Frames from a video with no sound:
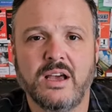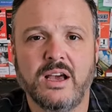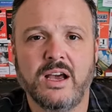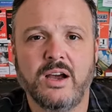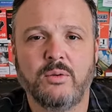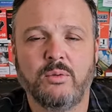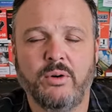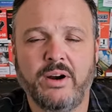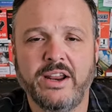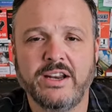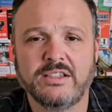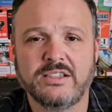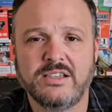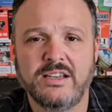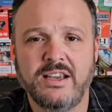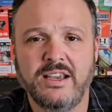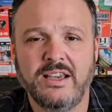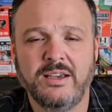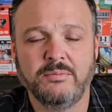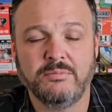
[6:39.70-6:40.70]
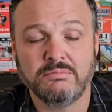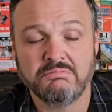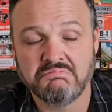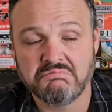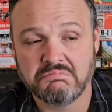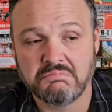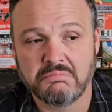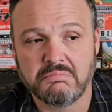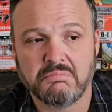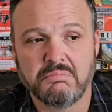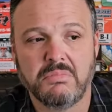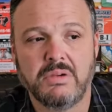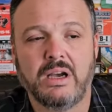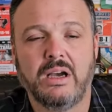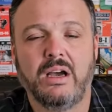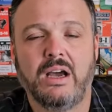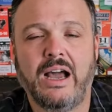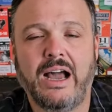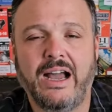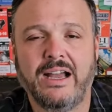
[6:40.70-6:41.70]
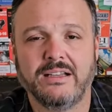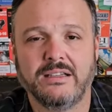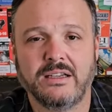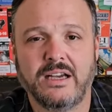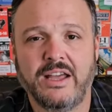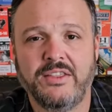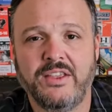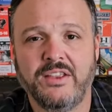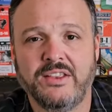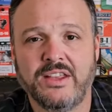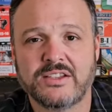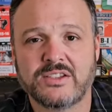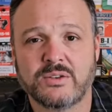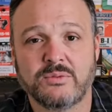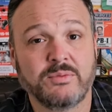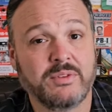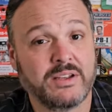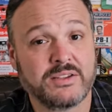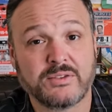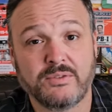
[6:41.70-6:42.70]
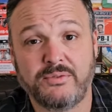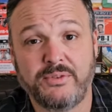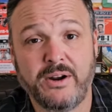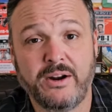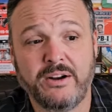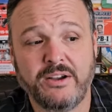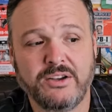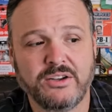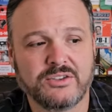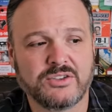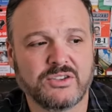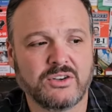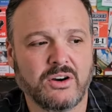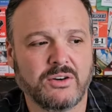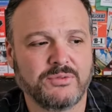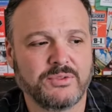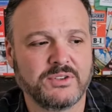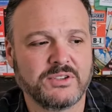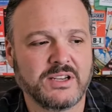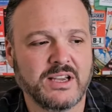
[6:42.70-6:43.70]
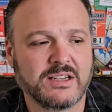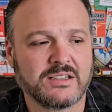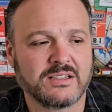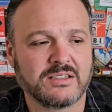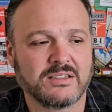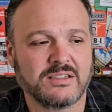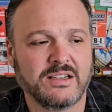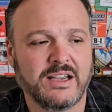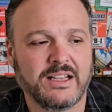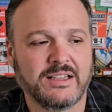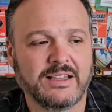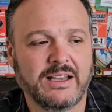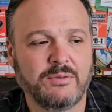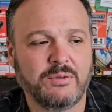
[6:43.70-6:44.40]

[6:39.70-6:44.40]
ranked team. I think that's a very good start for Texas Tech.